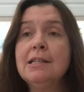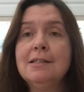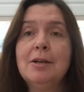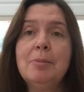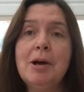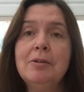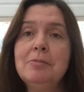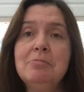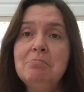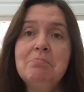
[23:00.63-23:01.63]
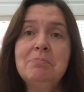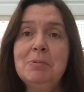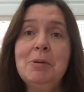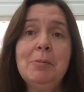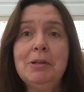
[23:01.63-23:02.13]
not about
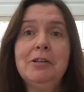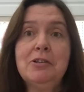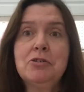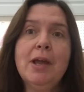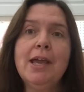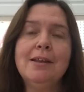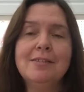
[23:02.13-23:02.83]
people in the trade.